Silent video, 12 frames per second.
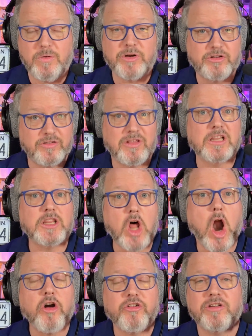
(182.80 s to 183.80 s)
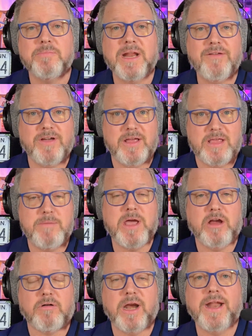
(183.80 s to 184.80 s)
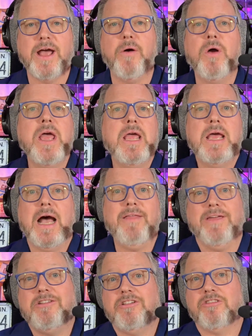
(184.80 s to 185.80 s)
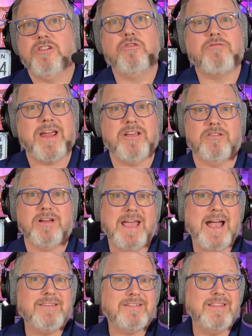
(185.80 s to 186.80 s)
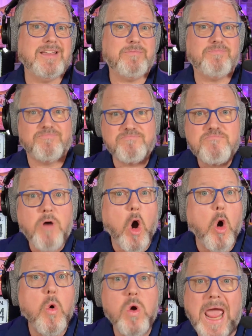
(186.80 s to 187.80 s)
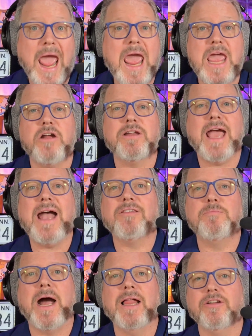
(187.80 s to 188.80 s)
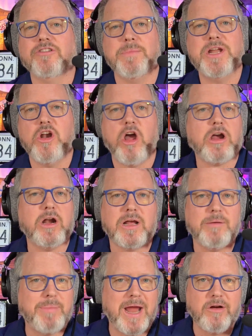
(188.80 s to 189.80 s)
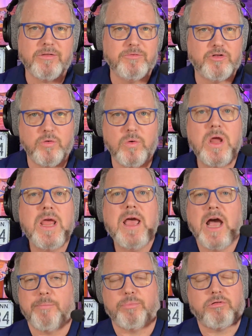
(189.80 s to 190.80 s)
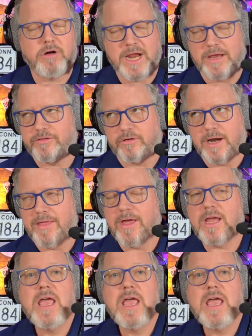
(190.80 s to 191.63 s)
which is the largest minivan they make right now, they just use regular gas, and they're okay on gas mileage. I mean, you're not going to compare them to a Prius or anything.